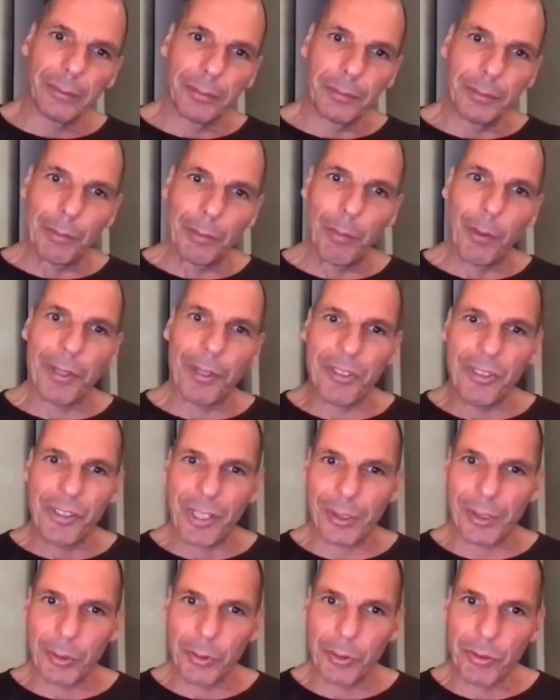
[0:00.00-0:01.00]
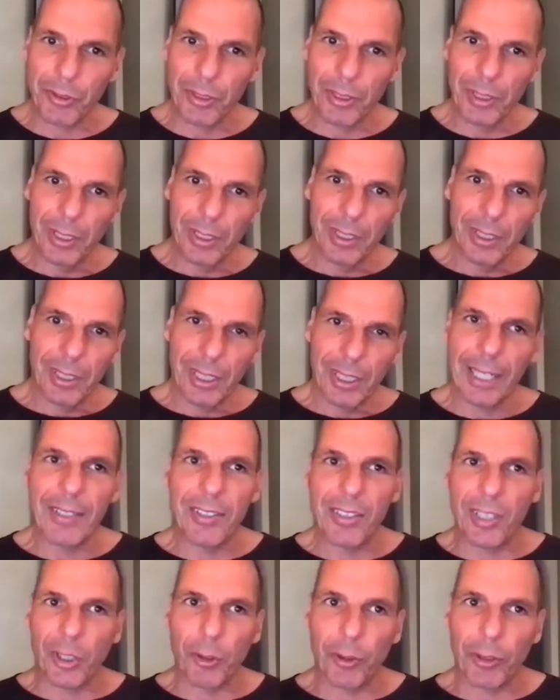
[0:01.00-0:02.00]
in both its shadows,
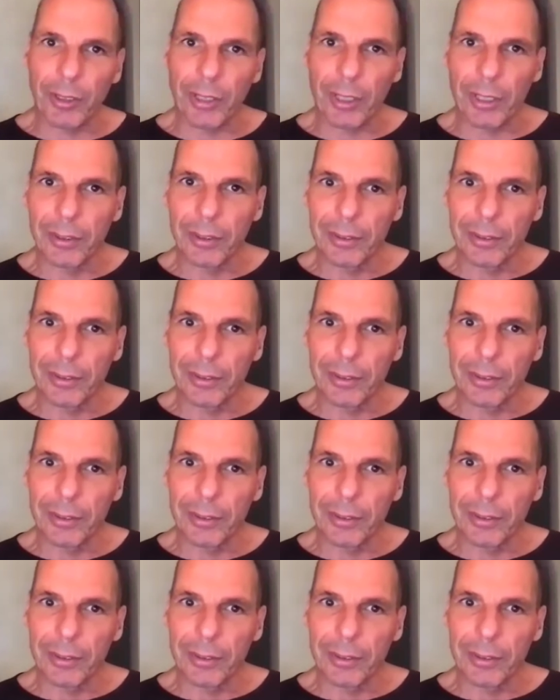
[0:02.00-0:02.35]
insecurity.